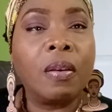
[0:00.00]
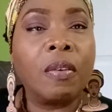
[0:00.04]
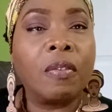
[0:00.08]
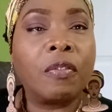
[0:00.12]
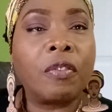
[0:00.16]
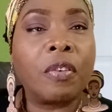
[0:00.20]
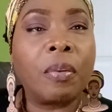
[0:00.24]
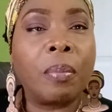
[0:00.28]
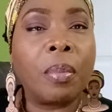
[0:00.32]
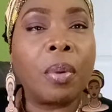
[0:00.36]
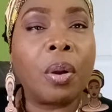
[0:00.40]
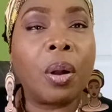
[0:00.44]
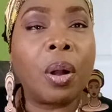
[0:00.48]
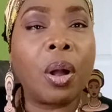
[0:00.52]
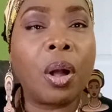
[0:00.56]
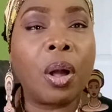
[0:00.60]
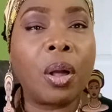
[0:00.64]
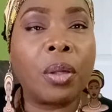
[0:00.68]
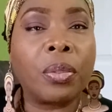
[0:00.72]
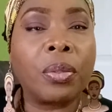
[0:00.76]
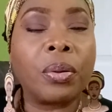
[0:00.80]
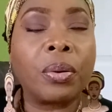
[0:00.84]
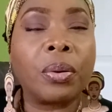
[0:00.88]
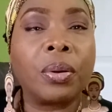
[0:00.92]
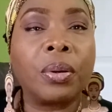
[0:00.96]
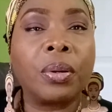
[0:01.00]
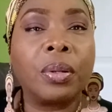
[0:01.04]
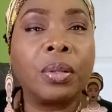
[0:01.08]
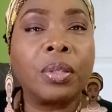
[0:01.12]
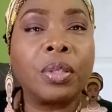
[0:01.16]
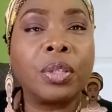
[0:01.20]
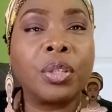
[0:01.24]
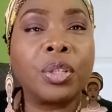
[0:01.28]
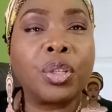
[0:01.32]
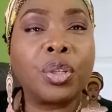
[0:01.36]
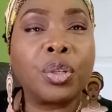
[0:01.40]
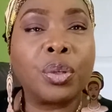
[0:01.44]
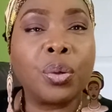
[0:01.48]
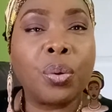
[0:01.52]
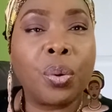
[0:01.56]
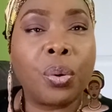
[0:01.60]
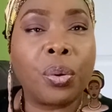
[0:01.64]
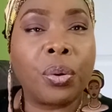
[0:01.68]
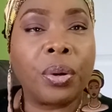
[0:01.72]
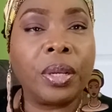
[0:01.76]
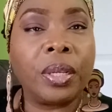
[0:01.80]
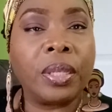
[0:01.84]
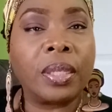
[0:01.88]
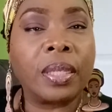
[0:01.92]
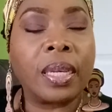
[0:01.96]
from other
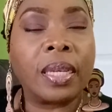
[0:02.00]
stories.